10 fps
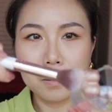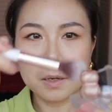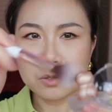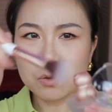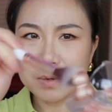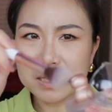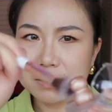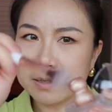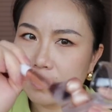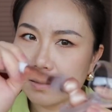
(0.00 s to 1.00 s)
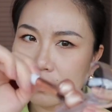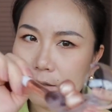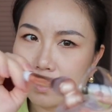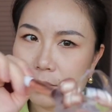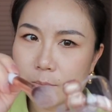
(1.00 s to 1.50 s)
I don't know whether this
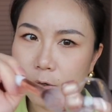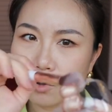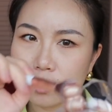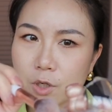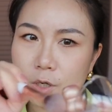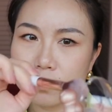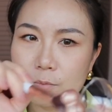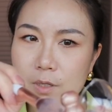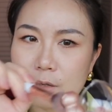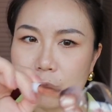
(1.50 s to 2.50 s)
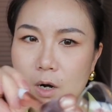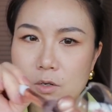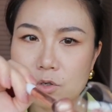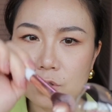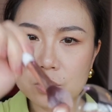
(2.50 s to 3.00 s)
is supposed to use with the
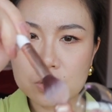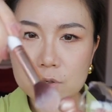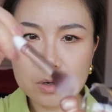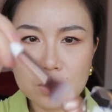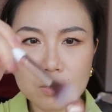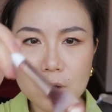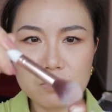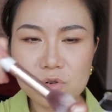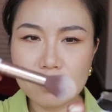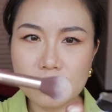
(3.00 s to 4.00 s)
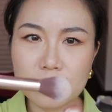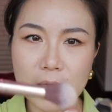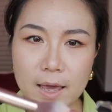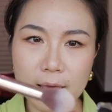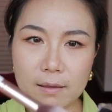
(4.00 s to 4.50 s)
brush. I'm sure you
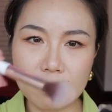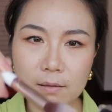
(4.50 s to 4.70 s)
can.